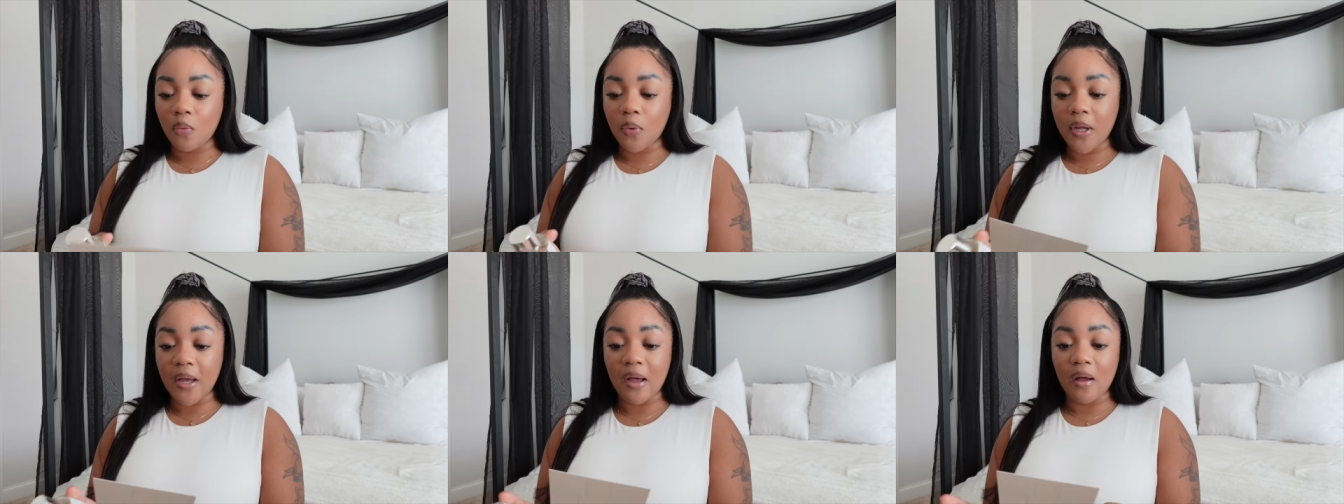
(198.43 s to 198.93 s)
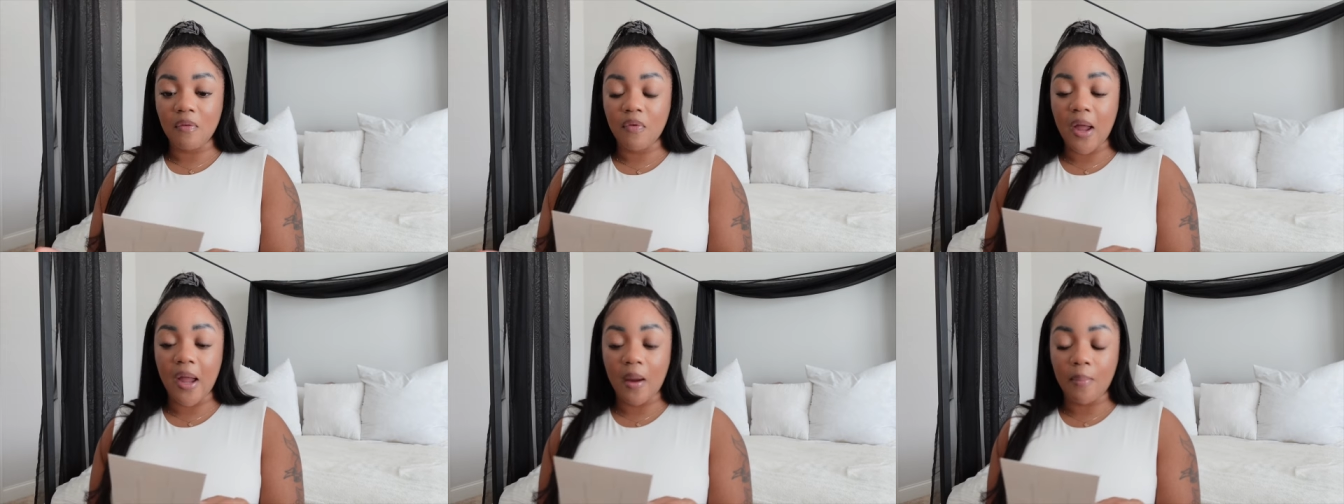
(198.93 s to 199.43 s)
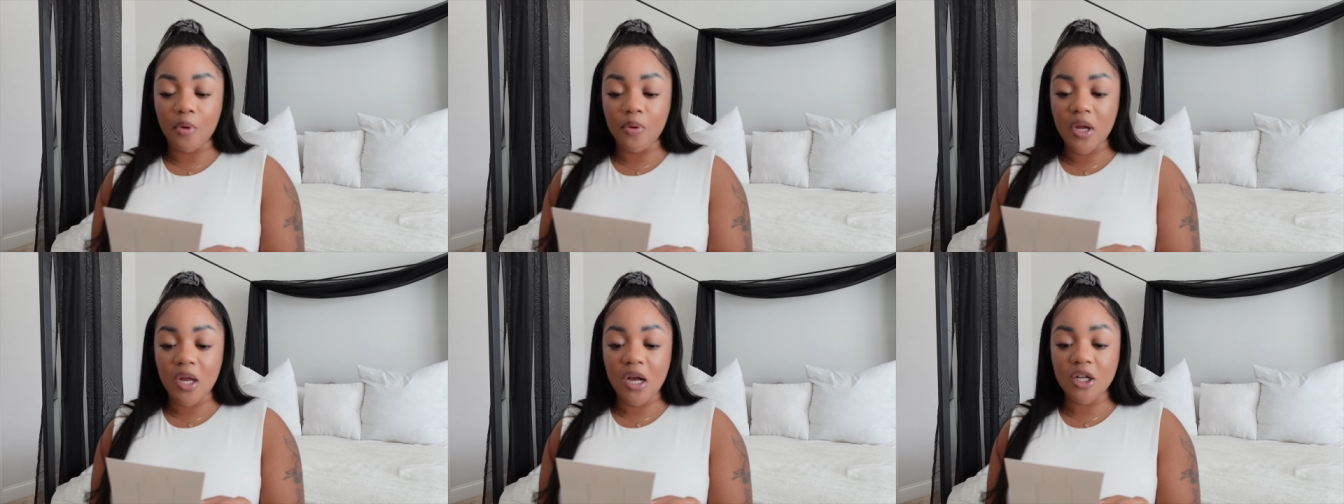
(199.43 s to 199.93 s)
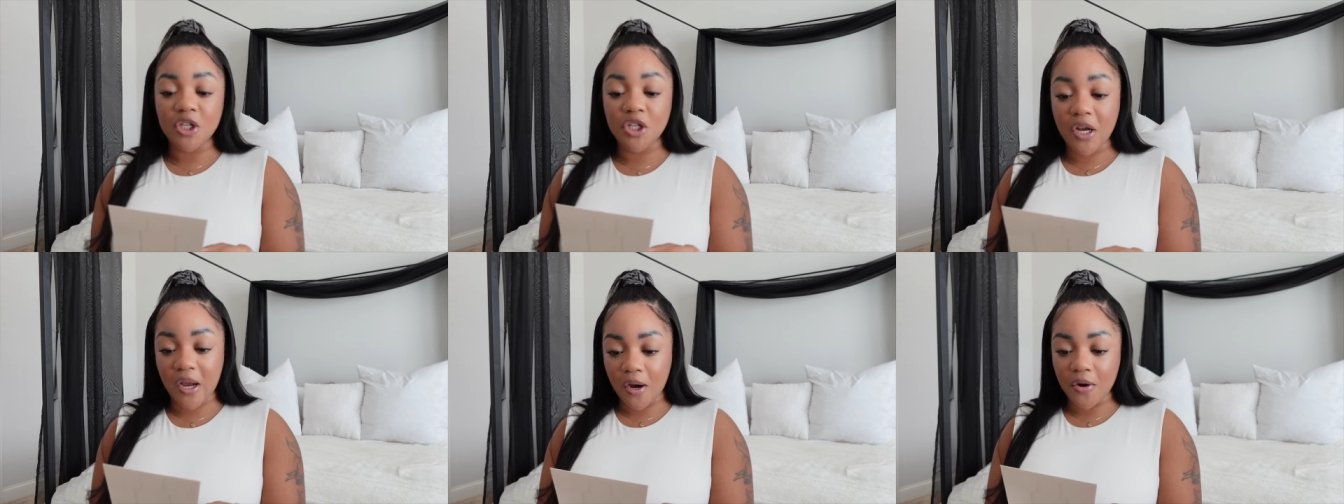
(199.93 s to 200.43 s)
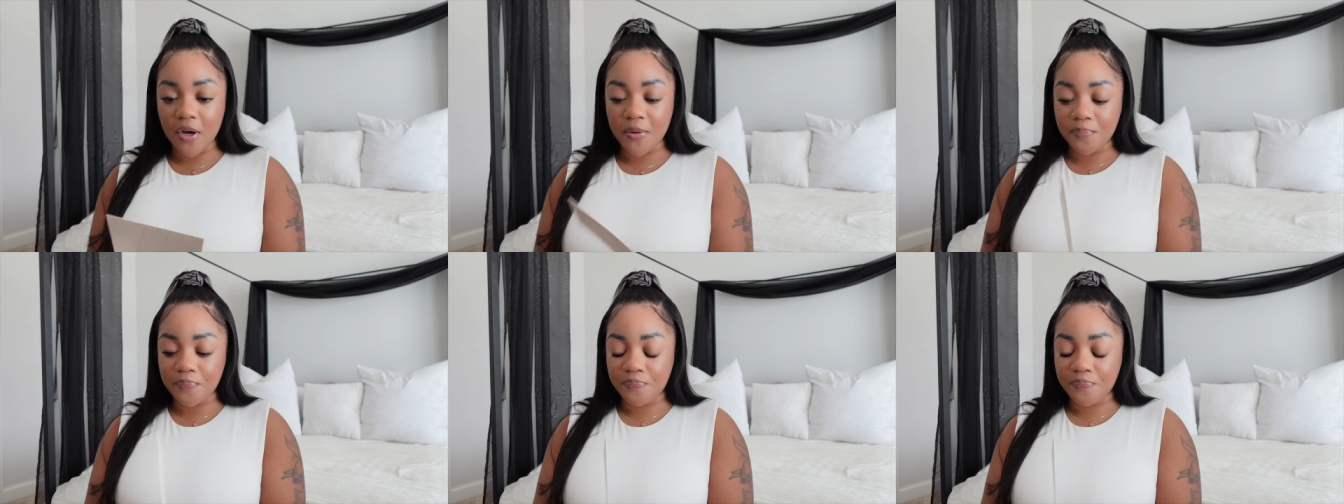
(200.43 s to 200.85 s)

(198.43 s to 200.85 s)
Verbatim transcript: We have Ambery Cherry.